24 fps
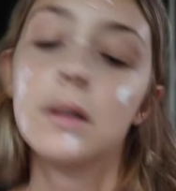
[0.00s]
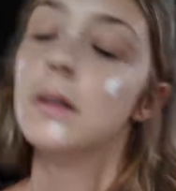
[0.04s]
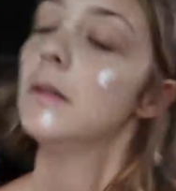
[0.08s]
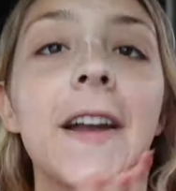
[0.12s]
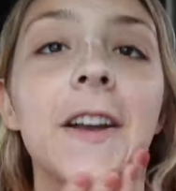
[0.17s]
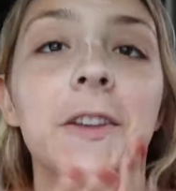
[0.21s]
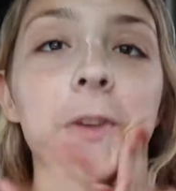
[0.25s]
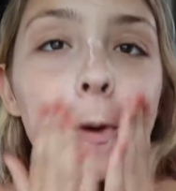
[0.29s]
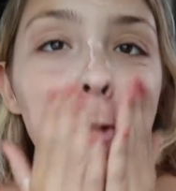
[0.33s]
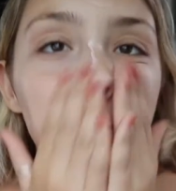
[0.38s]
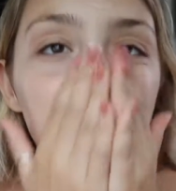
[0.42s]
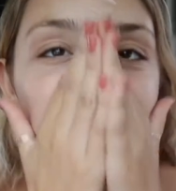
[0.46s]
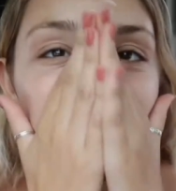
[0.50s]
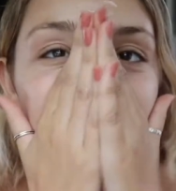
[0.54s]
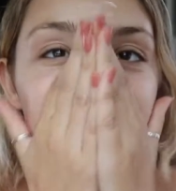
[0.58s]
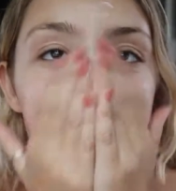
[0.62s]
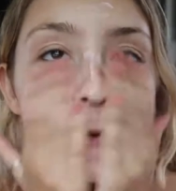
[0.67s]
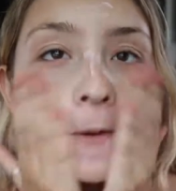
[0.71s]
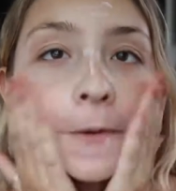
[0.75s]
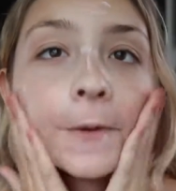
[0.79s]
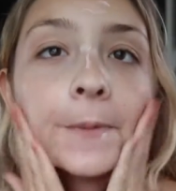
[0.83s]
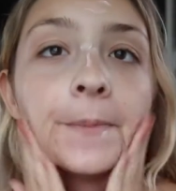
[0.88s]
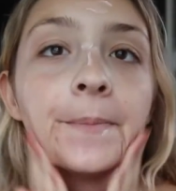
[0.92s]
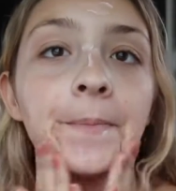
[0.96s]
I just wanted to
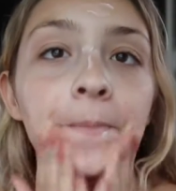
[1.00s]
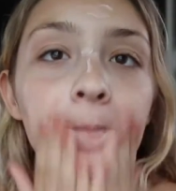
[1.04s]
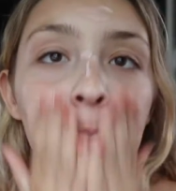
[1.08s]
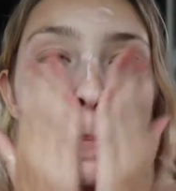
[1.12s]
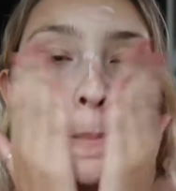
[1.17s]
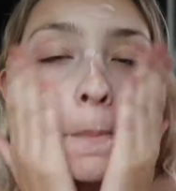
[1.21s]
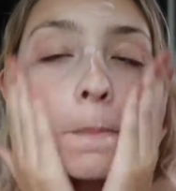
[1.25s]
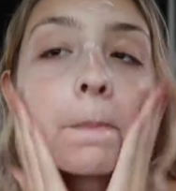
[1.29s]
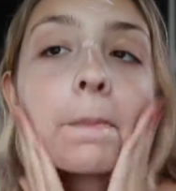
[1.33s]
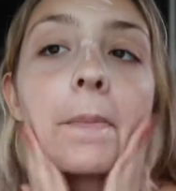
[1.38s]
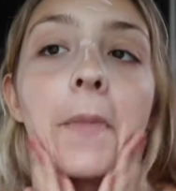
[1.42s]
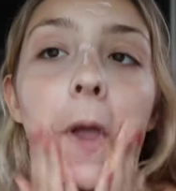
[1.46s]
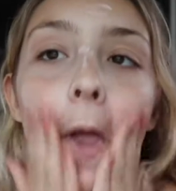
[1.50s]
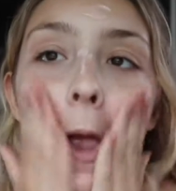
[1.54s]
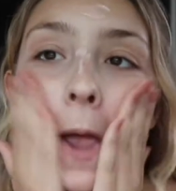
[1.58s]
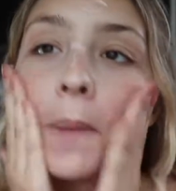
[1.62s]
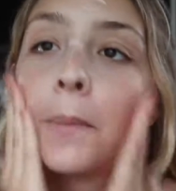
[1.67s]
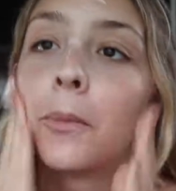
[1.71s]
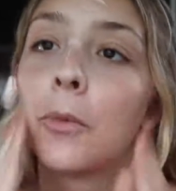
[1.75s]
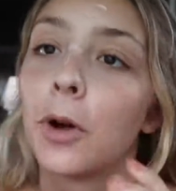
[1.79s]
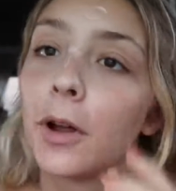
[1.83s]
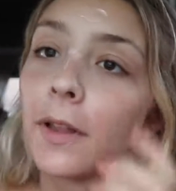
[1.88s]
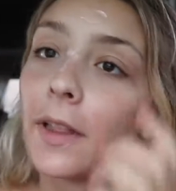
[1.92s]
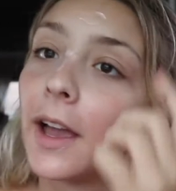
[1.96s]
do a
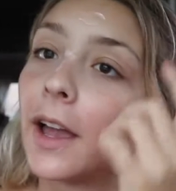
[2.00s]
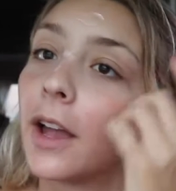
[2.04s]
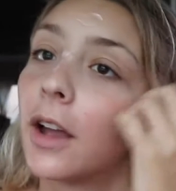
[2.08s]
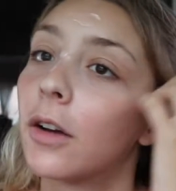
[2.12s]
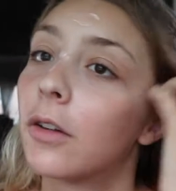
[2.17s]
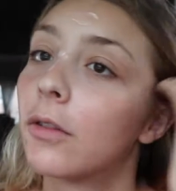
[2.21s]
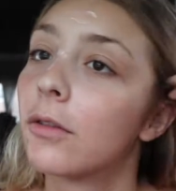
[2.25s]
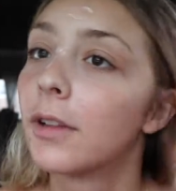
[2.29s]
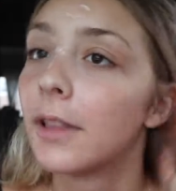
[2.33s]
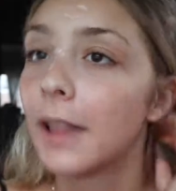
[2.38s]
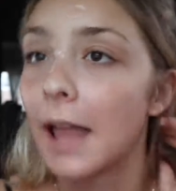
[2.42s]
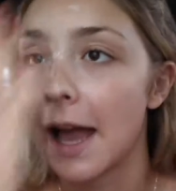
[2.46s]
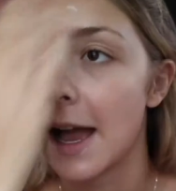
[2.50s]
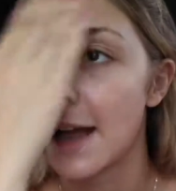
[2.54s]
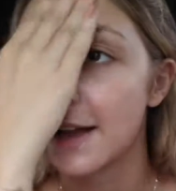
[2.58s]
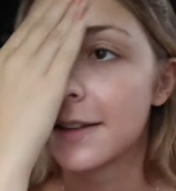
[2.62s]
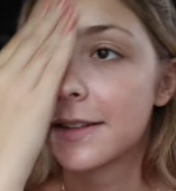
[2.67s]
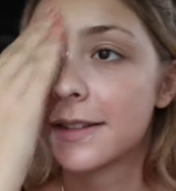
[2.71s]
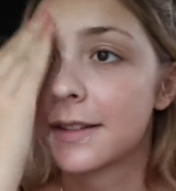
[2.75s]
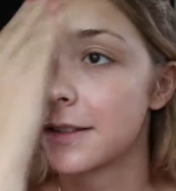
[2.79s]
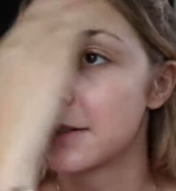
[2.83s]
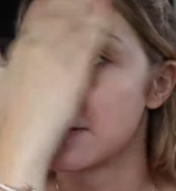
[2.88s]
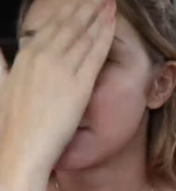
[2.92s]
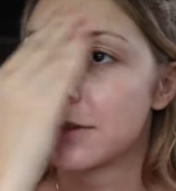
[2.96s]
more like
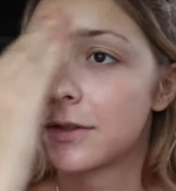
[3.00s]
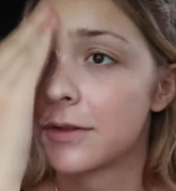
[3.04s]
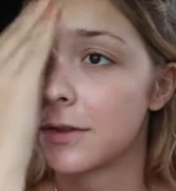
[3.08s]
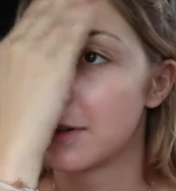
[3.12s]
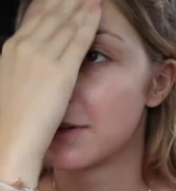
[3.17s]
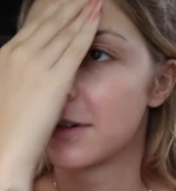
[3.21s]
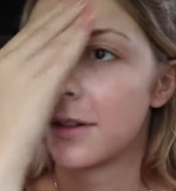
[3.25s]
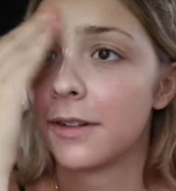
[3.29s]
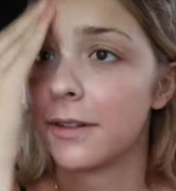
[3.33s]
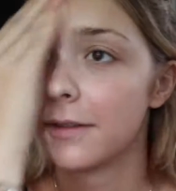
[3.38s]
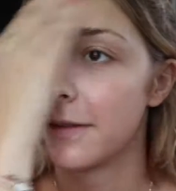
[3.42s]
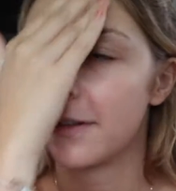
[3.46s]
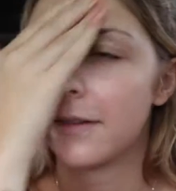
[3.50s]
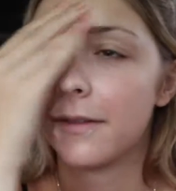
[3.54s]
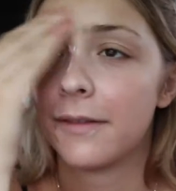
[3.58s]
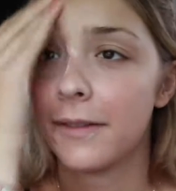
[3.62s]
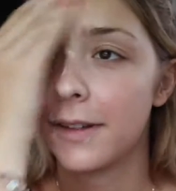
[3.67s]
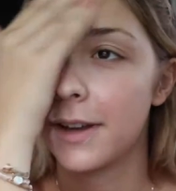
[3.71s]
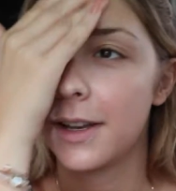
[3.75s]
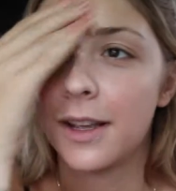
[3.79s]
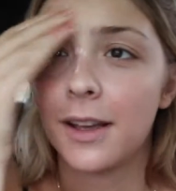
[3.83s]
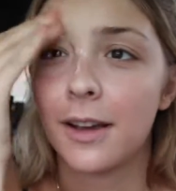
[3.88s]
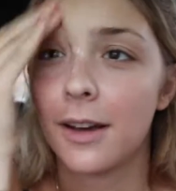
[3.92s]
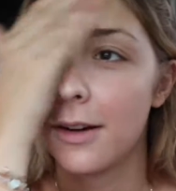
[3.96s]
relaxed sort of
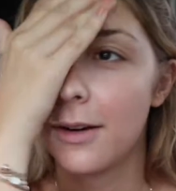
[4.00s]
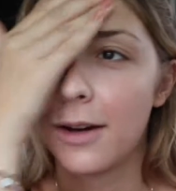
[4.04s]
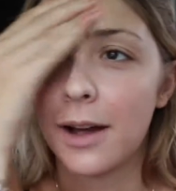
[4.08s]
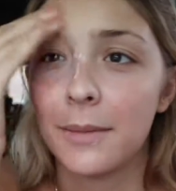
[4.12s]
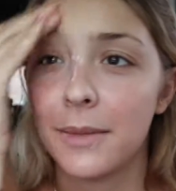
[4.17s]
video.